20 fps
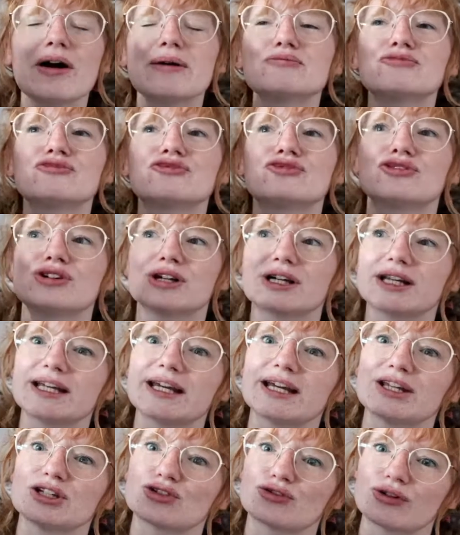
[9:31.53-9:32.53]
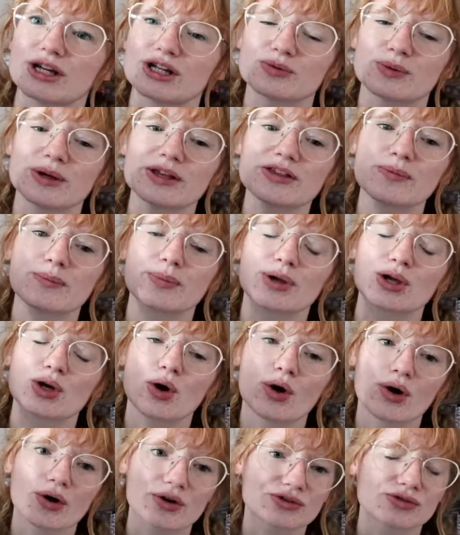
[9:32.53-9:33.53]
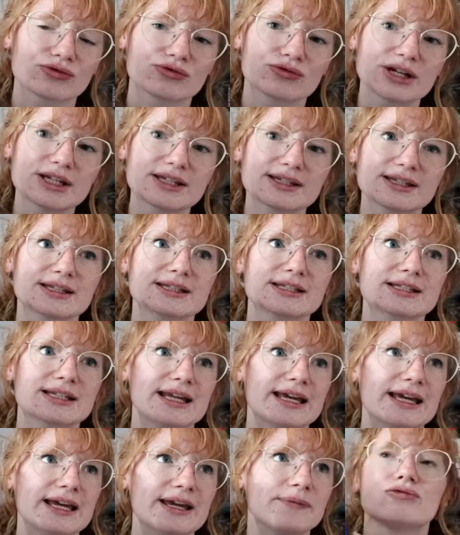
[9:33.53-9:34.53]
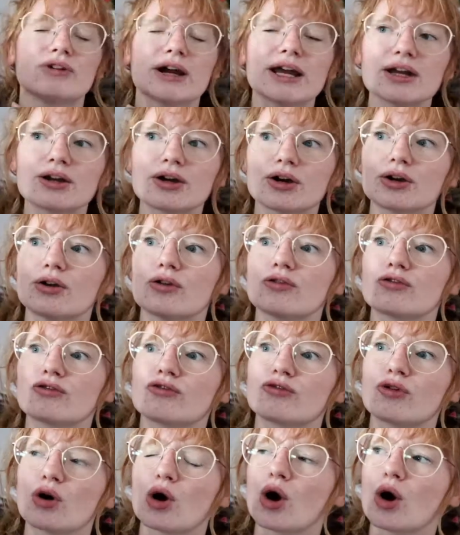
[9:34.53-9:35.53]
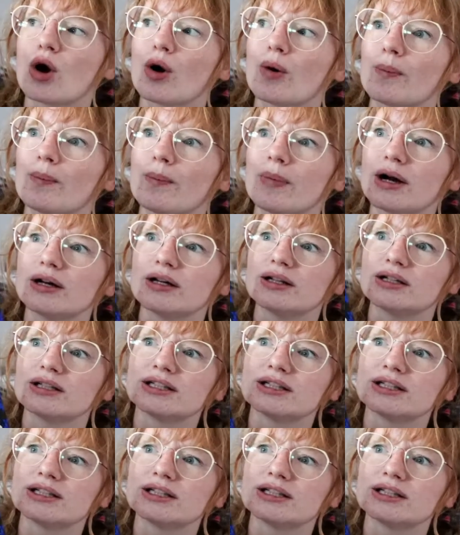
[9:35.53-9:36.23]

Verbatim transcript: I'm really intrigued with because recently Regan from